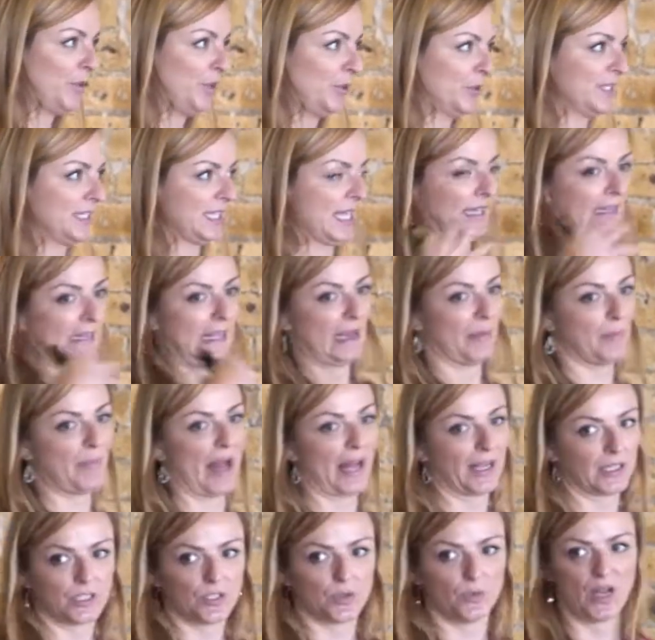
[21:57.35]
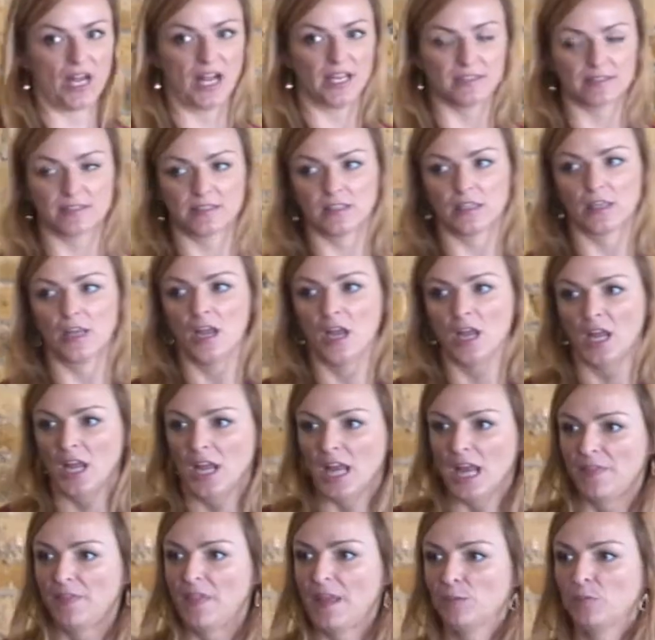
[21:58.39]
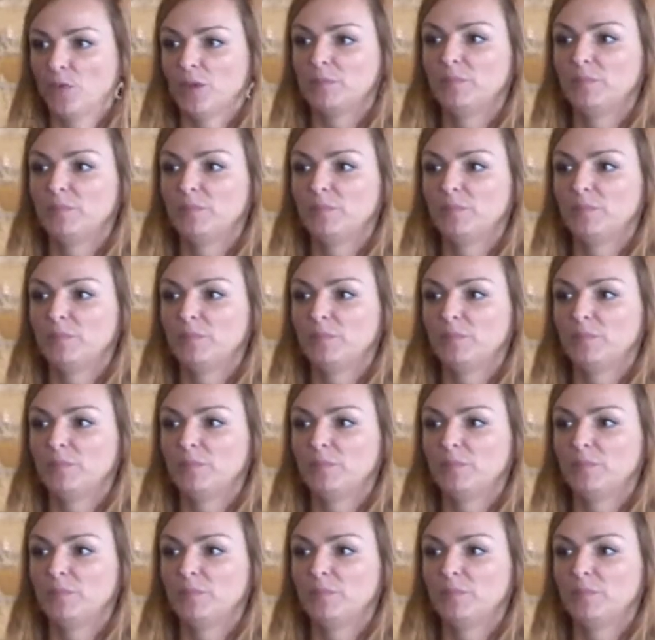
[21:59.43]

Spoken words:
posts and link back to us. And then